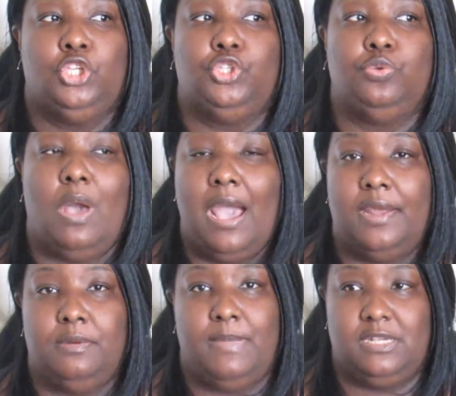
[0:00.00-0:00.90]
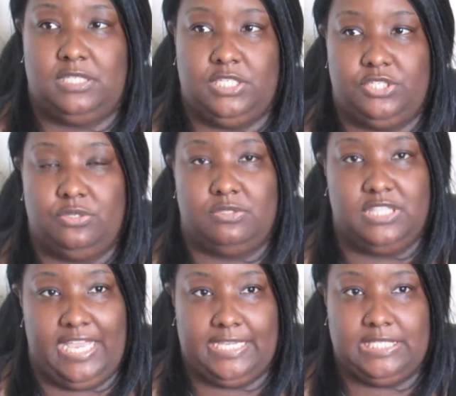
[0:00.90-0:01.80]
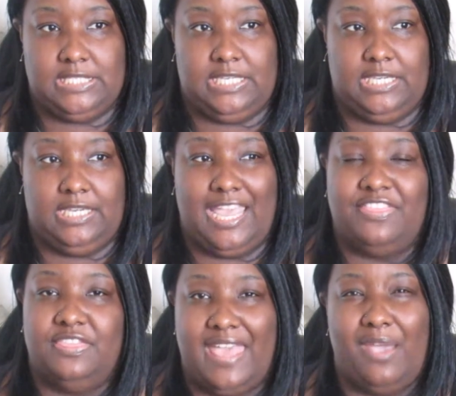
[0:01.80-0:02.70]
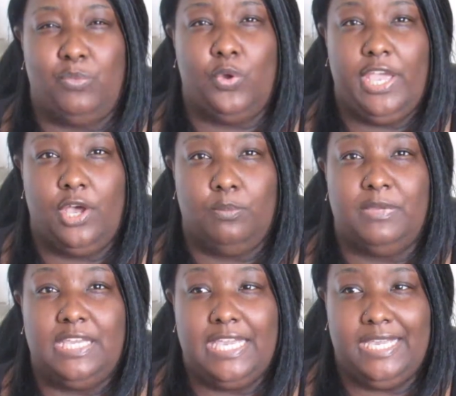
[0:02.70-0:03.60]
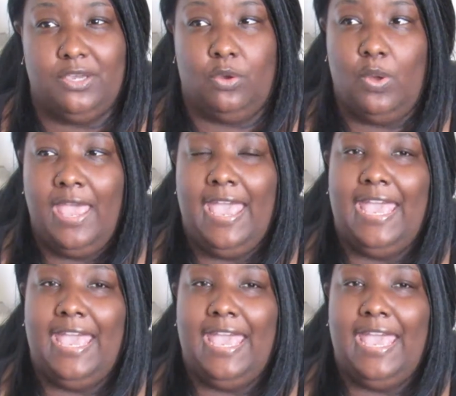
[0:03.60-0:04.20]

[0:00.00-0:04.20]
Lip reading: to honor my sister's legacy, and that will help me heal.